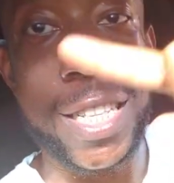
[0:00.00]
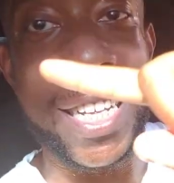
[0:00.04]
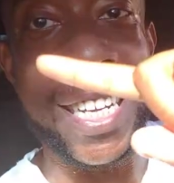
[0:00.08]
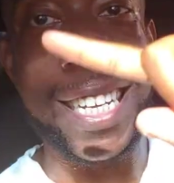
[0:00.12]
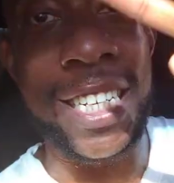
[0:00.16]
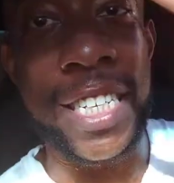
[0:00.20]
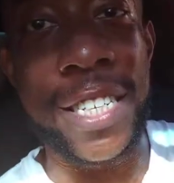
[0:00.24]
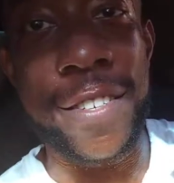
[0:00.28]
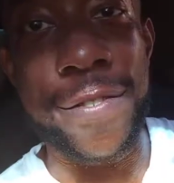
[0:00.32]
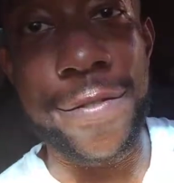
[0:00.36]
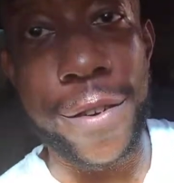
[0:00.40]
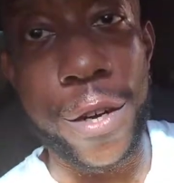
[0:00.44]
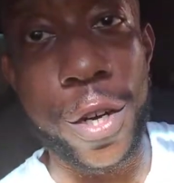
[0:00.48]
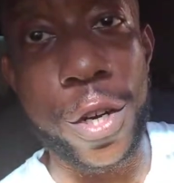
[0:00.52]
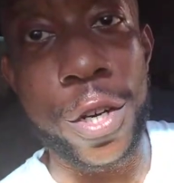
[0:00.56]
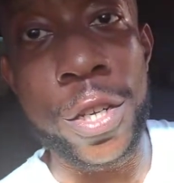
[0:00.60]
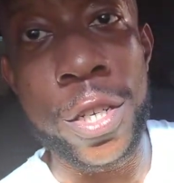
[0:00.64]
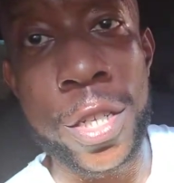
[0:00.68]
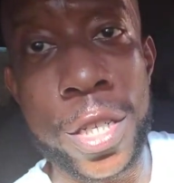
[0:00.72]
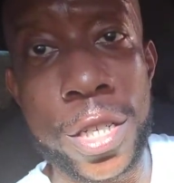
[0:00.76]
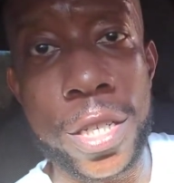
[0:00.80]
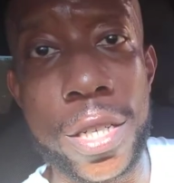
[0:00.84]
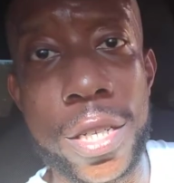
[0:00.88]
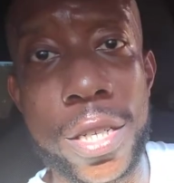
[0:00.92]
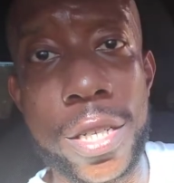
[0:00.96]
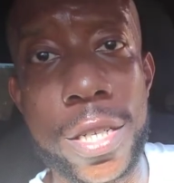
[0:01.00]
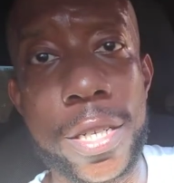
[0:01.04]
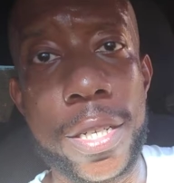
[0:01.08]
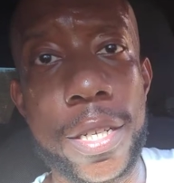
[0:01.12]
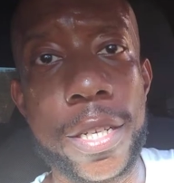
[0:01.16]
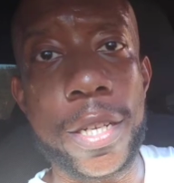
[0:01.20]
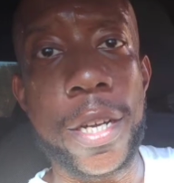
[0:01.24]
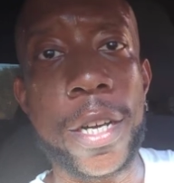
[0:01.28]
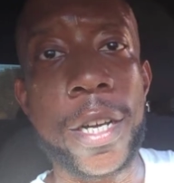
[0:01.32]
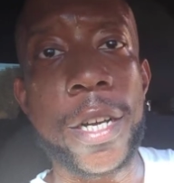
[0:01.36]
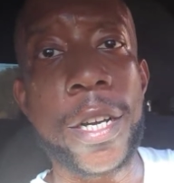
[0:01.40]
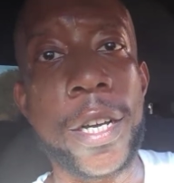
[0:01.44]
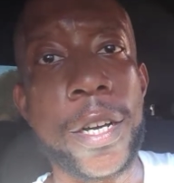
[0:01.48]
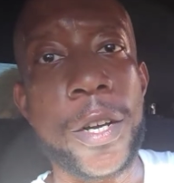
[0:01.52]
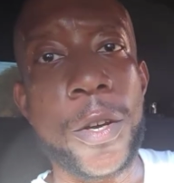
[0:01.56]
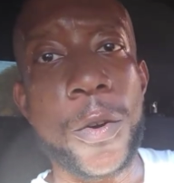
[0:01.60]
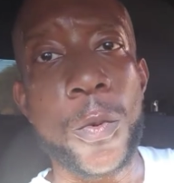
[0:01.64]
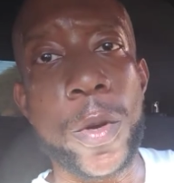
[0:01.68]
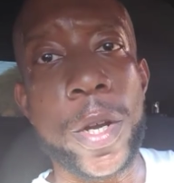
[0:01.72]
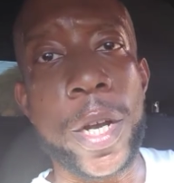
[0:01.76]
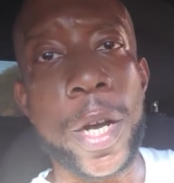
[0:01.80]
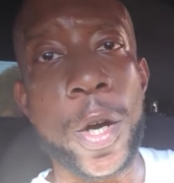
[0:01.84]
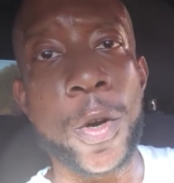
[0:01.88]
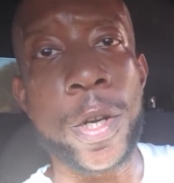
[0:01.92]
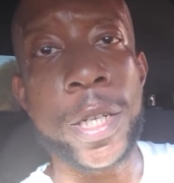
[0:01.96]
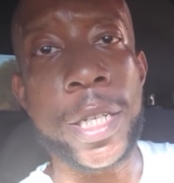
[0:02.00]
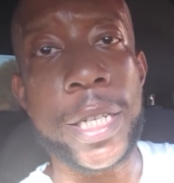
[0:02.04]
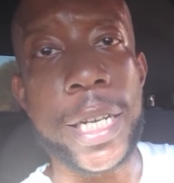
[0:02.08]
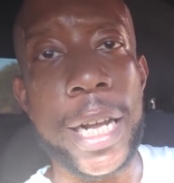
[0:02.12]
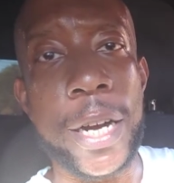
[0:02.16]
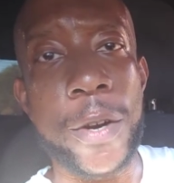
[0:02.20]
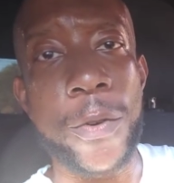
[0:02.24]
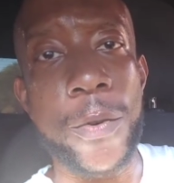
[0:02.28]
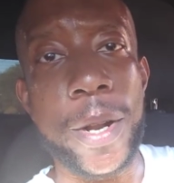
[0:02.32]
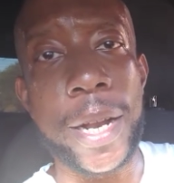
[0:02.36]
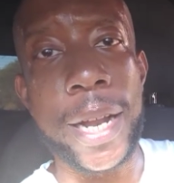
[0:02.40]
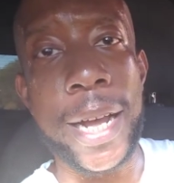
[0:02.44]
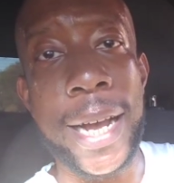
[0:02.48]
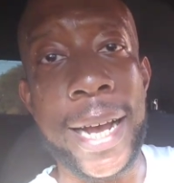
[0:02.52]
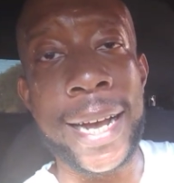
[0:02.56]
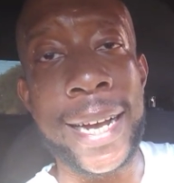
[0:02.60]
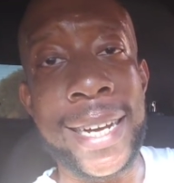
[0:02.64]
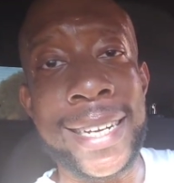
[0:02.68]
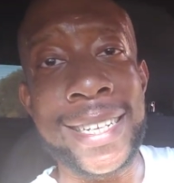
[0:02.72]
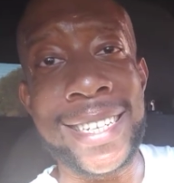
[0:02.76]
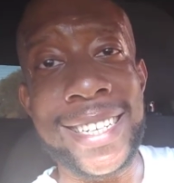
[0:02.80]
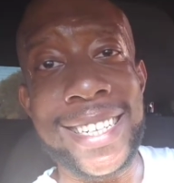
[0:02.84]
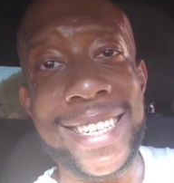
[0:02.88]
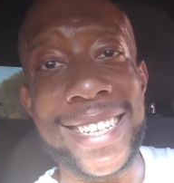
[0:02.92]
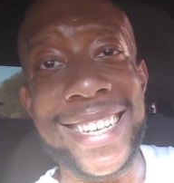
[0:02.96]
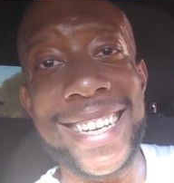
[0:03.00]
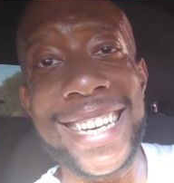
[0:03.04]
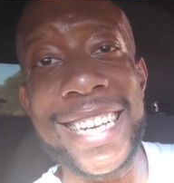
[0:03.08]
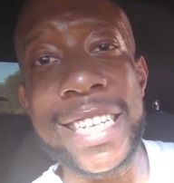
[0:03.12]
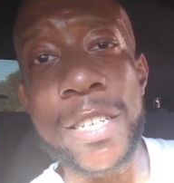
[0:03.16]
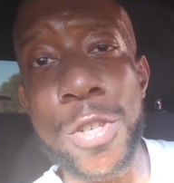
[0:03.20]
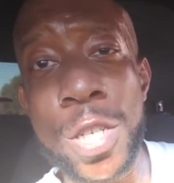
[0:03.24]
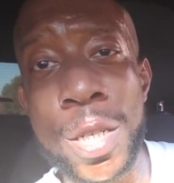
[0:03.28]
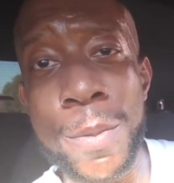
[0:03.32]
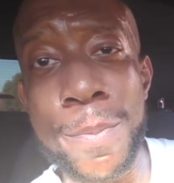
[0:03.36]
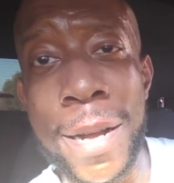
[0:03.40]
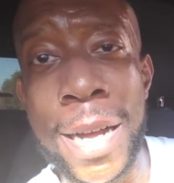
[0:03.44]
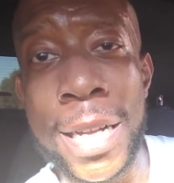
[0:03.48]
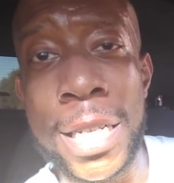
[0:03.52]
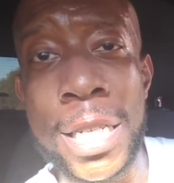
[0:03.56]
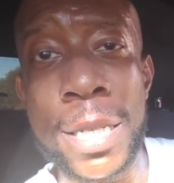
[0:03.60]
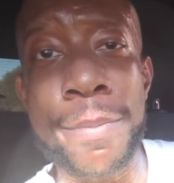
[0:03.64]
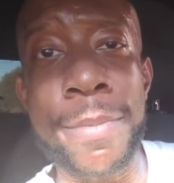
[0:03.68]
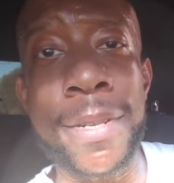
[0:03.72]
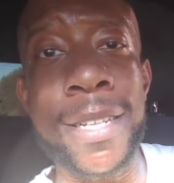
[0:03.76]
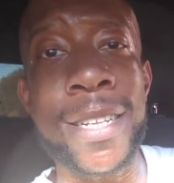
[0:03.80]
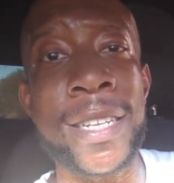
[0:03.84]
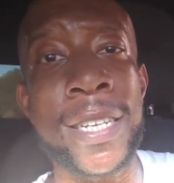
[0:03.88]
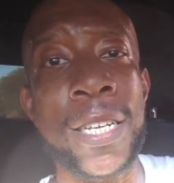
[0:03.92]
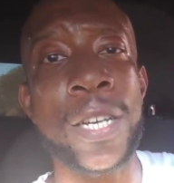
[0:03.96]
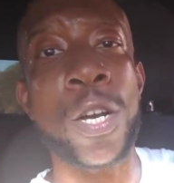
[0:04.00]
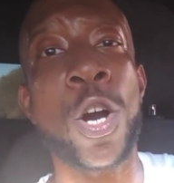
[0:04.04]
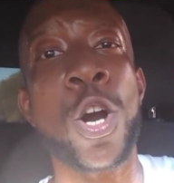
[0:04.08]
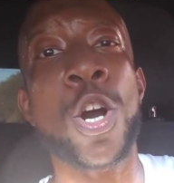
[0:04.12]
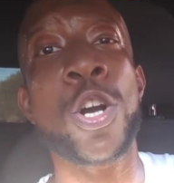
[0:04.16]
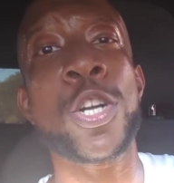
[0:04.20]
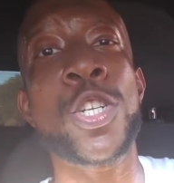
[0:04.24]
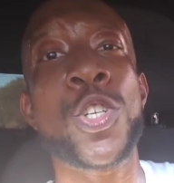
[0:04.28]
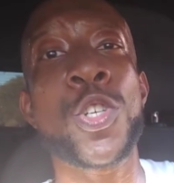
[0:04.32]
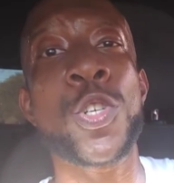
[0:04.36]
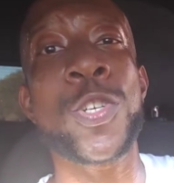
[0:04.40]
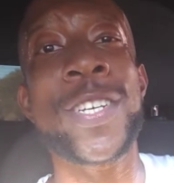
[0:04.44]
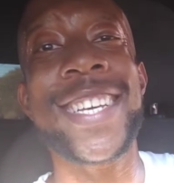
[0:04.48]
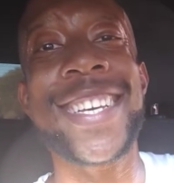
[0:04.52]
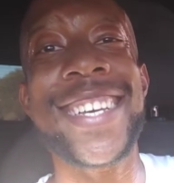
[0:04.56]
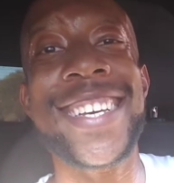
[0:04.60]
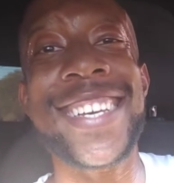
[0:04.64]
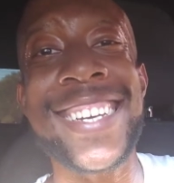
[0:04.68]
things first, we always got to realize his responsibility are to